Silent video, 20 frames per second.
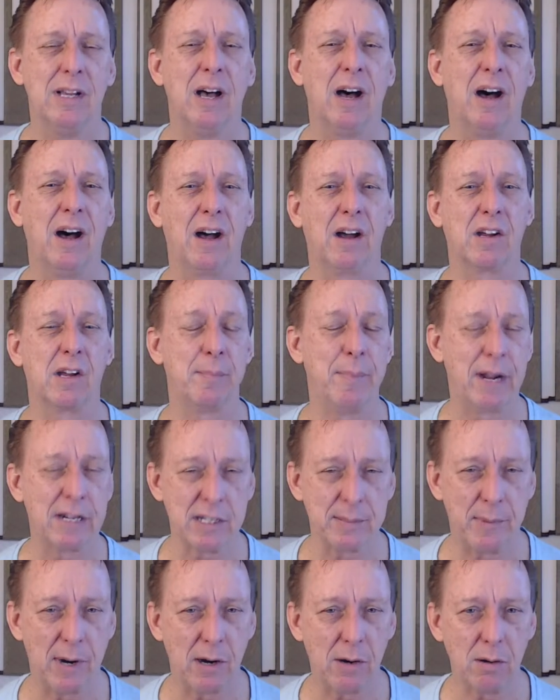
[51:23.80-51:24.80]
Come back
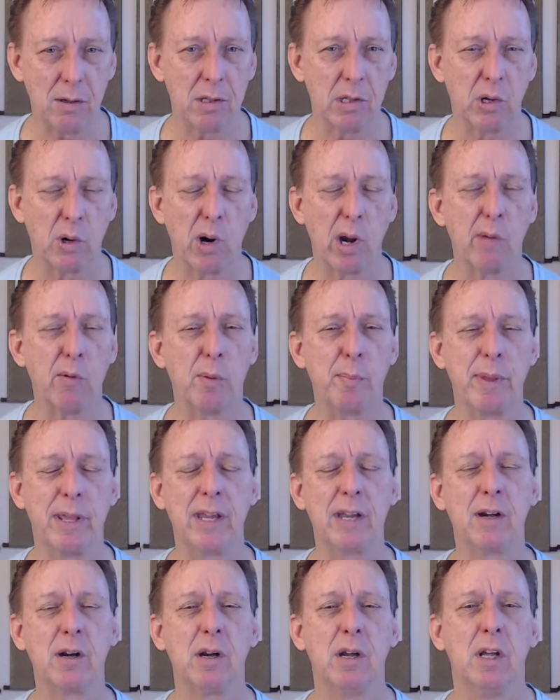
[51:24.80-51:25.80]
tomorrow. Lori will be
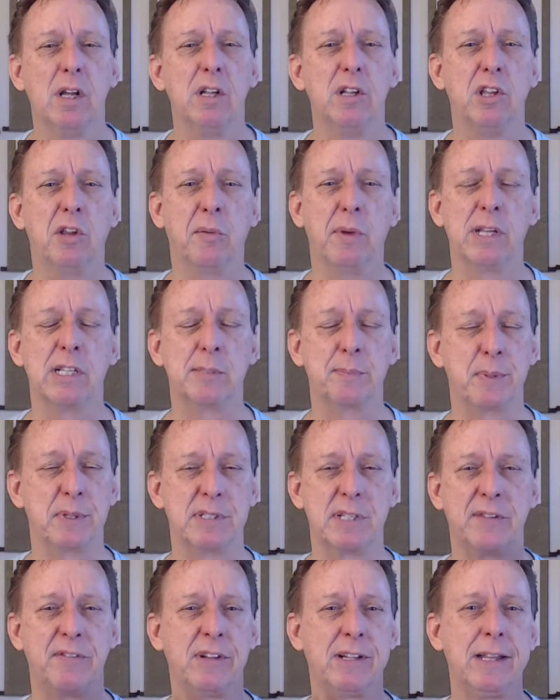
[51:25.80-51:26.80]
here doing
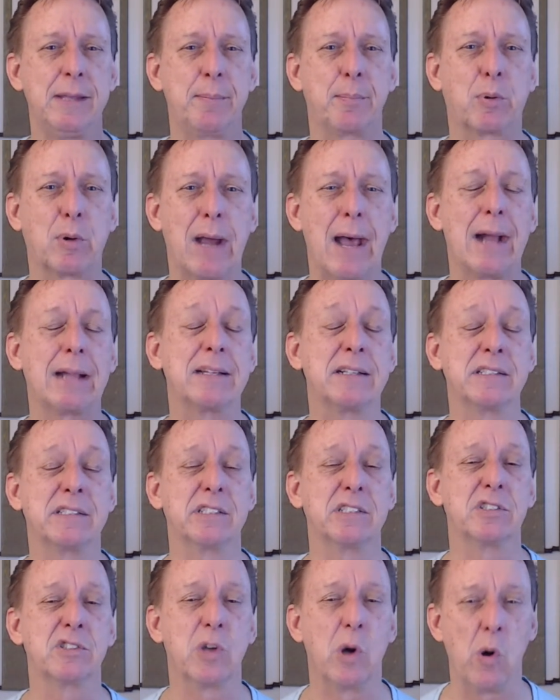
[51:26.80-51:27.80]
specifically
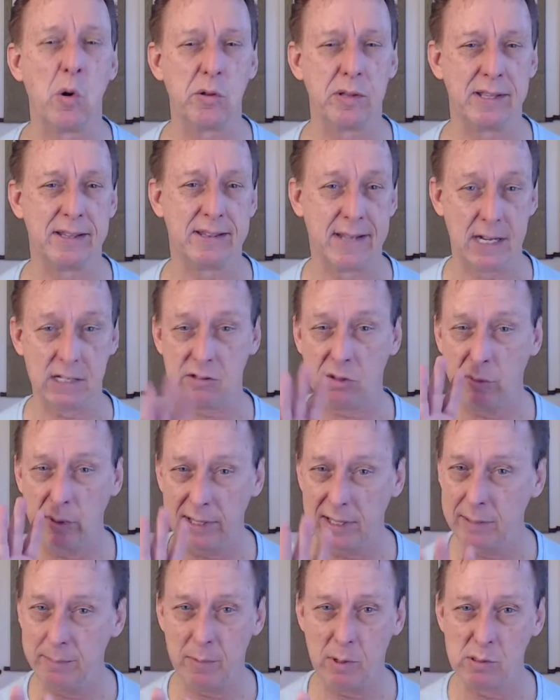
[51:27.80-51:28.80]
practices only. That's what we
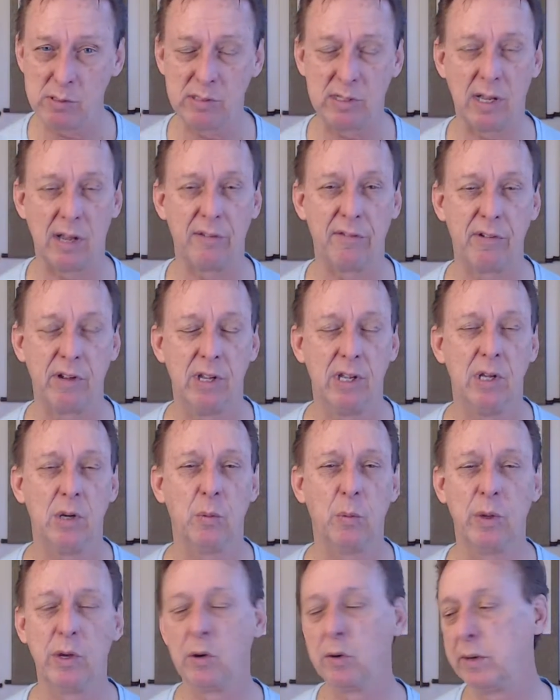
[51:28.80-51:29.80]
need most of.
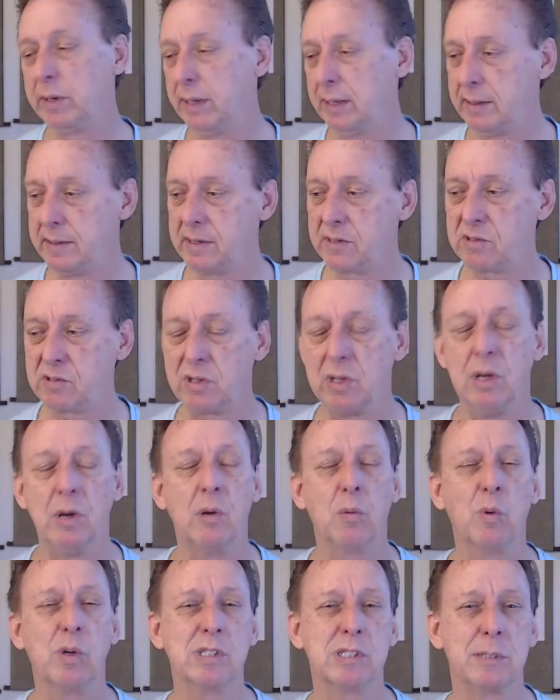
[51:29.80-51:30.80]
We don't need this
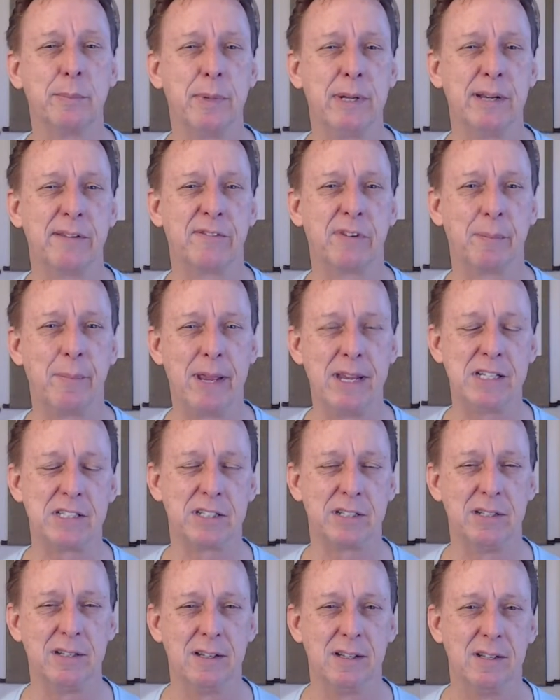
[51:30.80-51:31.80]
wisdom and
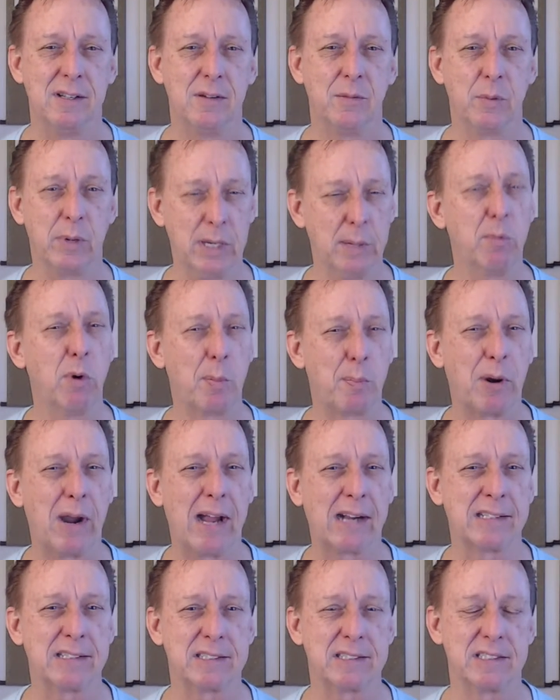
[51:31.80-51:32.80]
information. We need more
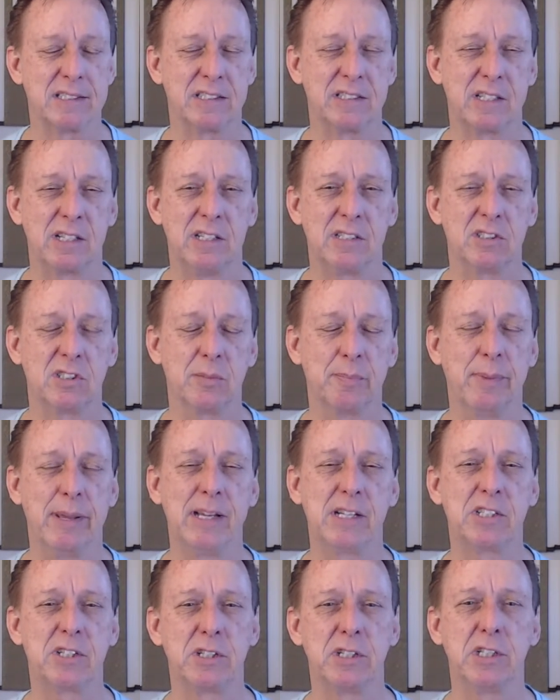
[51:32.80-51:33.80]
practices. So
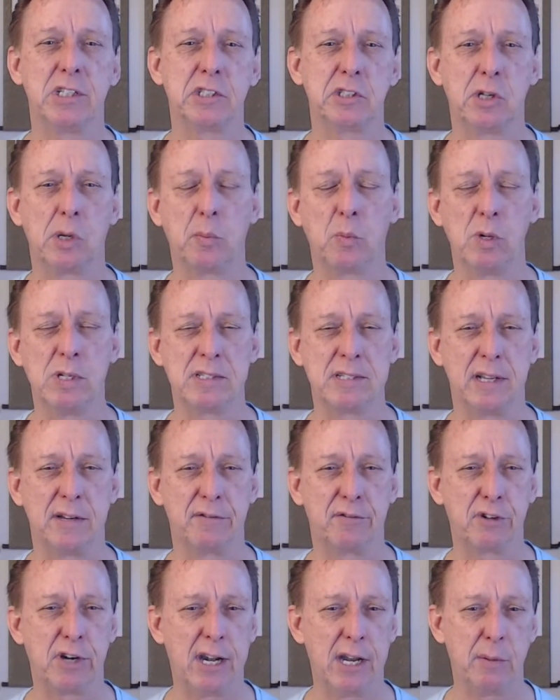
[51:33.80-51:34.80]
make sure you show up Wednesday
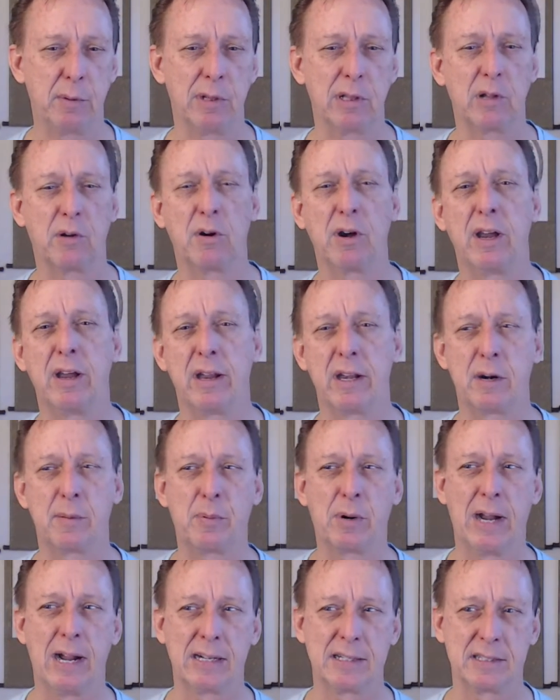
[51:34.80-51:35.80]
and Friday with Lori in her
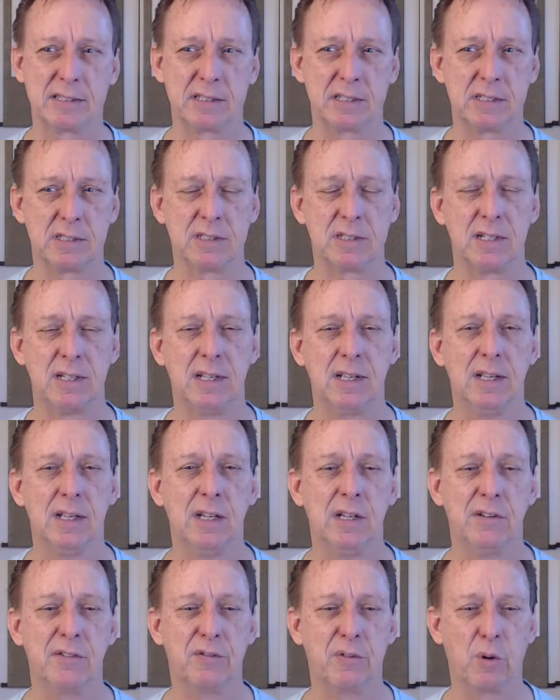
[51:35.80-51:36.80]
practices
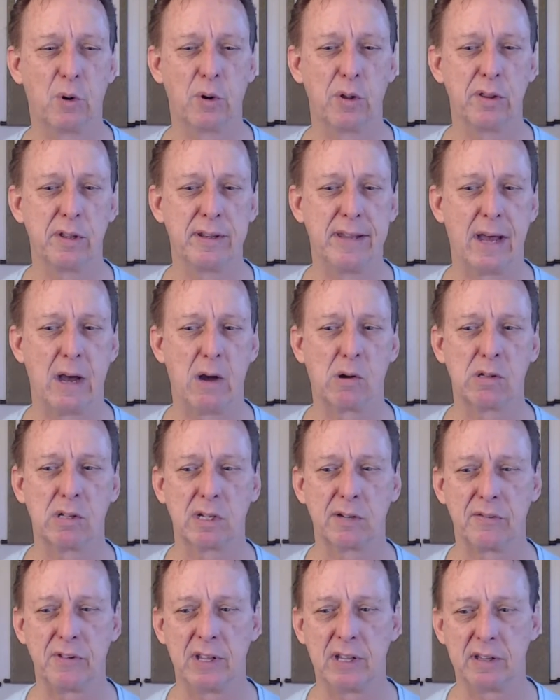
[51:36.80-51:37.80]
for the Tao
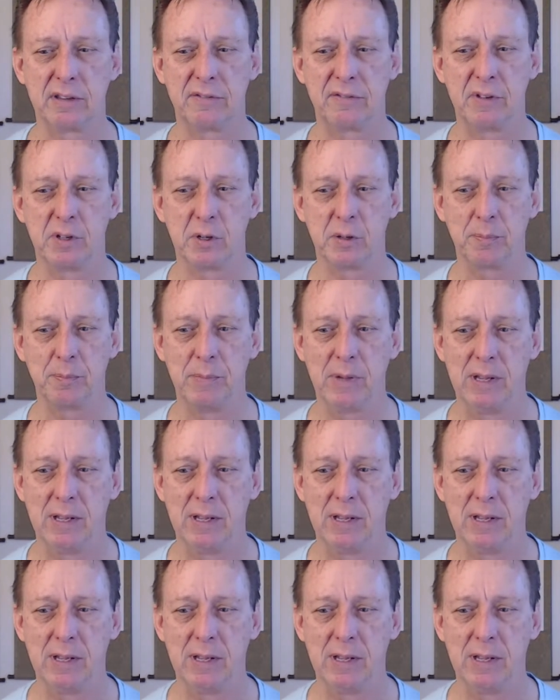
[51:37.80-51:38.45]
Calligraphy Healing Field.